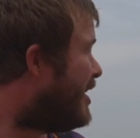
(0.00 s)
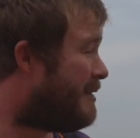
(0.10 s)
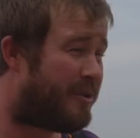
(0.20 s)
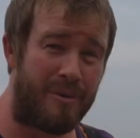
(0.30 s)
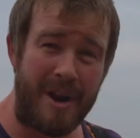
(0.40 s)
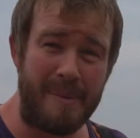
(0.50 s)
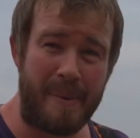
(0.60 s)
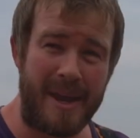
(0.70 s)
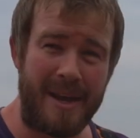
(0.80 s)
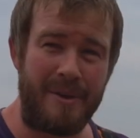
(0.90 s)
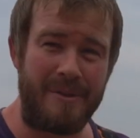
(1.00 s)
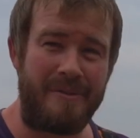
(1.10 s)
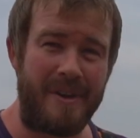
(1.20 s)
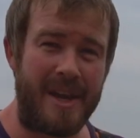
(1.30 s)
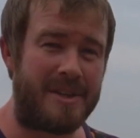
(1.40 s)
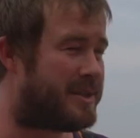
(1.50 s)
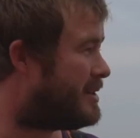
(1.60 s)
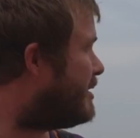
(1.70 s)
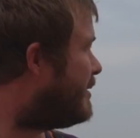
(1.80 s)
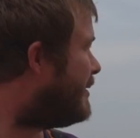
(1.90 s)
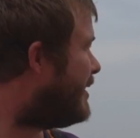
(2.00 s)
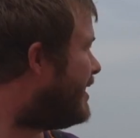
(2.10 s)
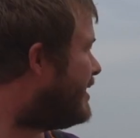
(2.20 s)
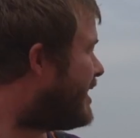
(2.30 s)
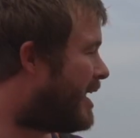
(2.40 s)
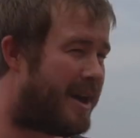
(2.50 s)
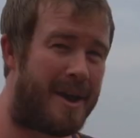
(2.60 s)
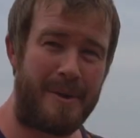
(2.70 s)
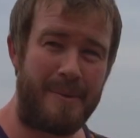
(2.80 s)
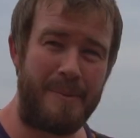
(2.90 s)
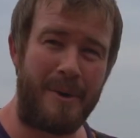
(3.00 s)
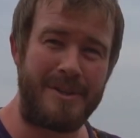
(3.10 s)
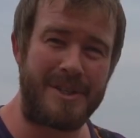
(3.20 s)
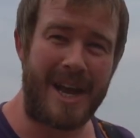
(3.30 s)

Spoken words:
they've already been in on the fish, that we might just